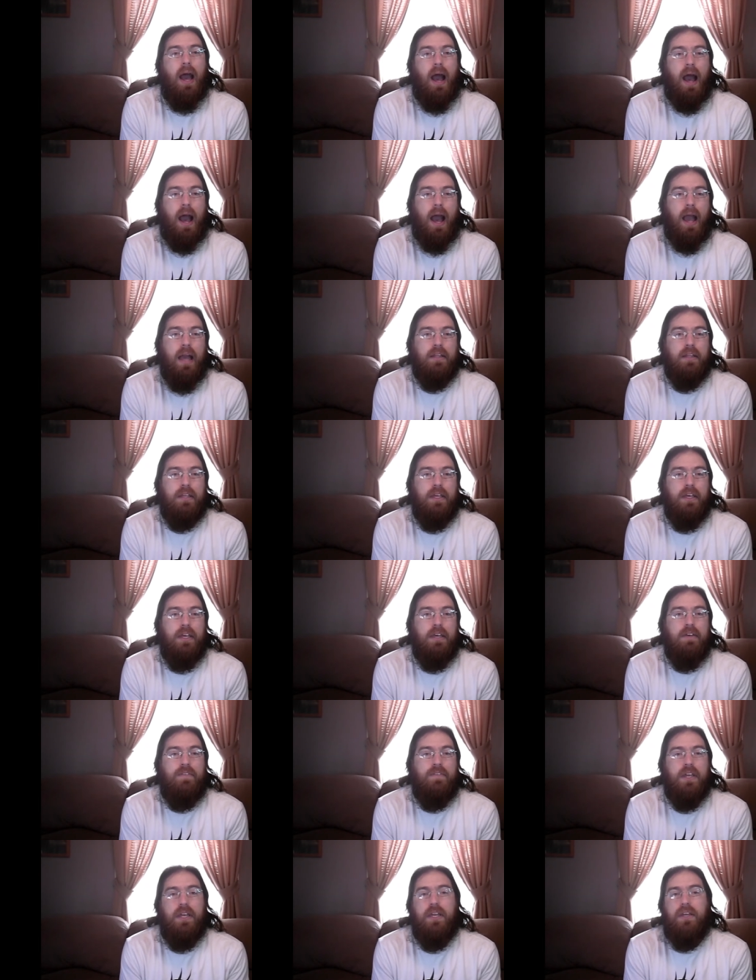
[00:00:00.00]
I
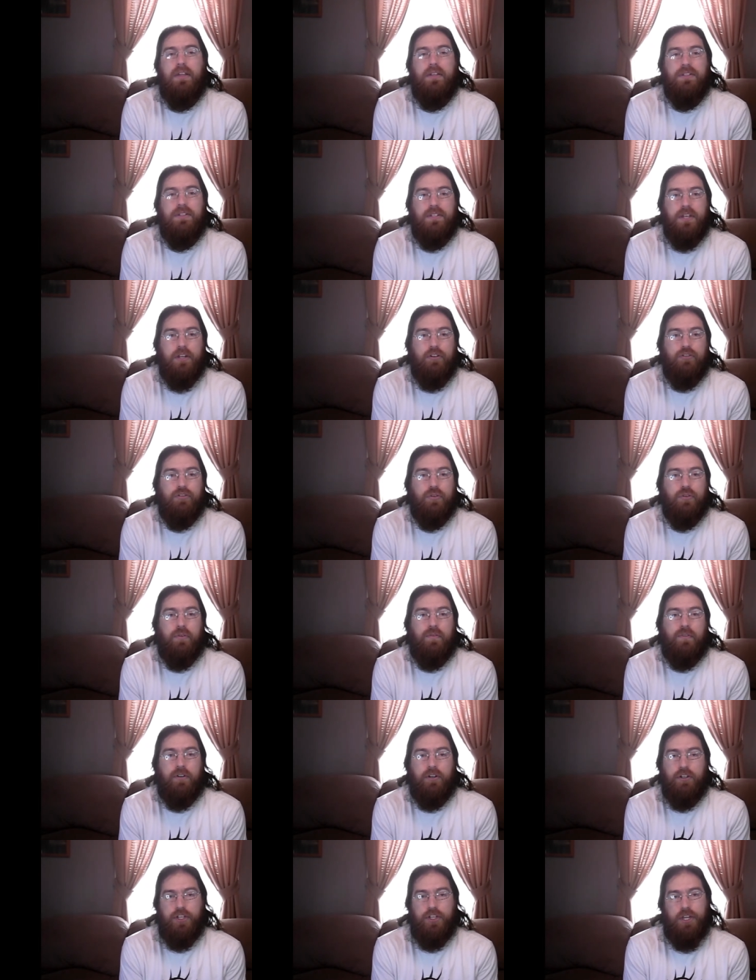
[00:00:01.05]
live in central
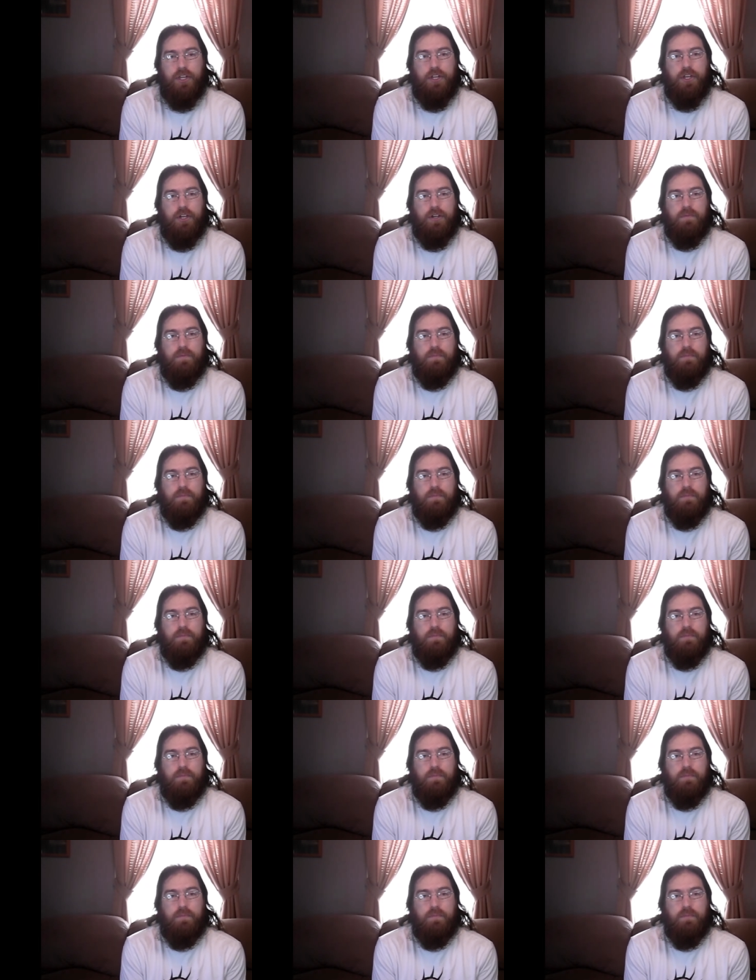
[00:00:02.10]
Virginia.